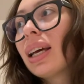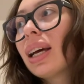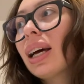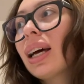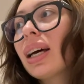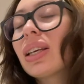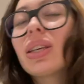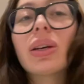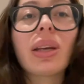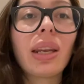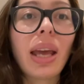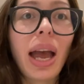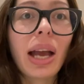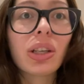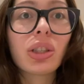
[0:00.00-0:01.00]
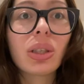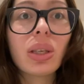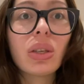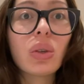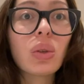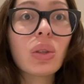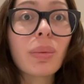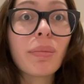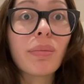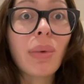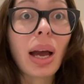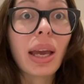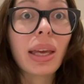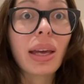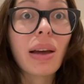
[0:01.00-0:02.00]
Uh, you can actually use
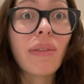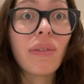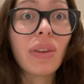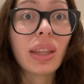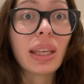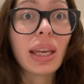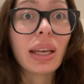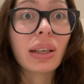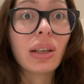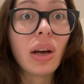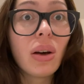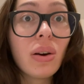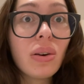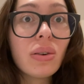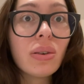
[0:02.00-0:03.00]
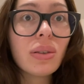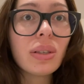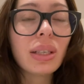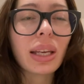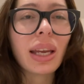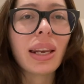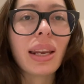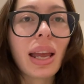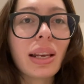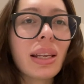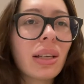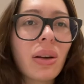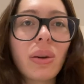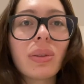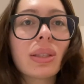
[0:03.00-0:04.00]
my affiliate code. Again,
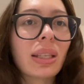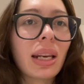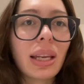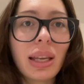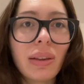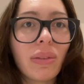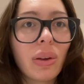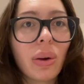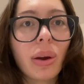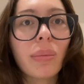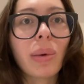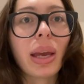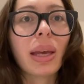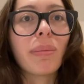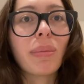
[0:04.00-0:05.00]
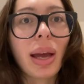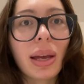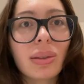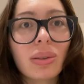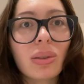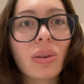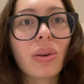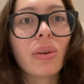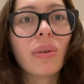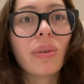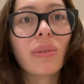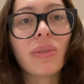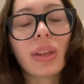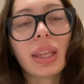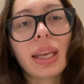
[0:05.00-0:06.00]
any codes that I give you are my ambassador
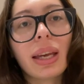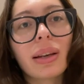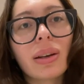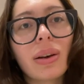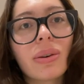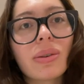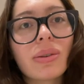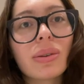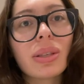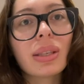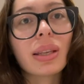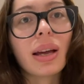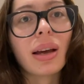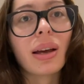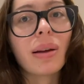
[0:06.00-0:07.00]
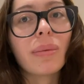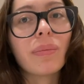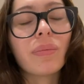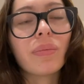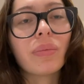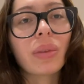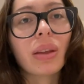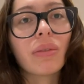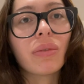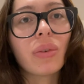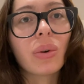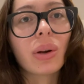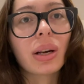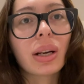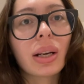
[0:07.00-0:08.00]
affiliate codes. Um,
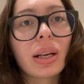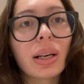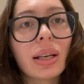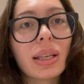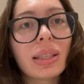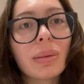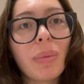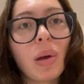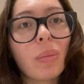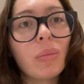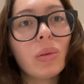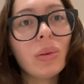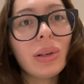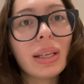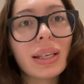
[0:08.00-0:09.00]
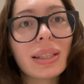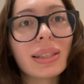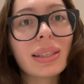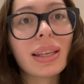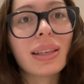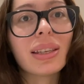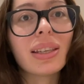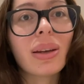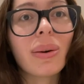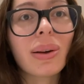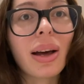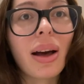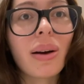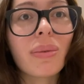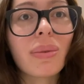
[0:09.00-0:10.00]
for Isabelle Moon, it's
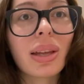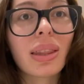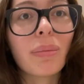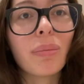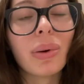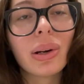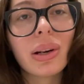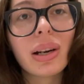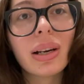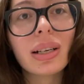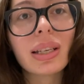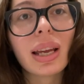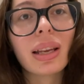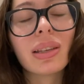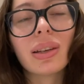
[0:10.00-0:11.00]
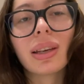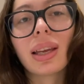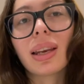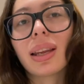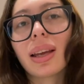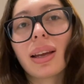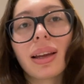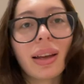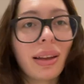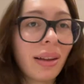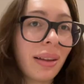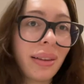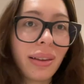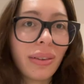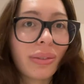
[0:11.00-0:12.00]
Yoga with Bird, and you can
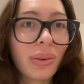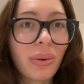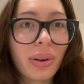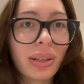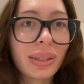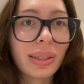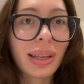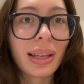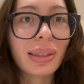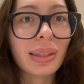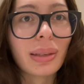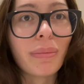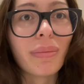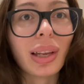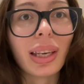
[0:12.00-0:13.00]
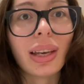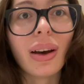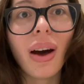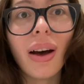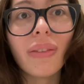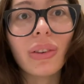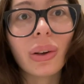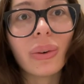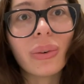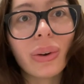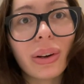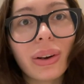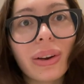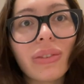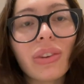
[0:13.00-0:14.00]
of course, get some money off your
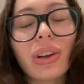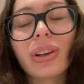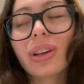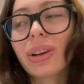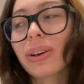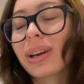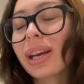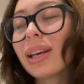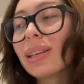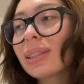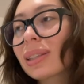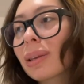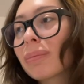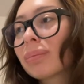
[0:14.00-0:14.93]
order if you're curious.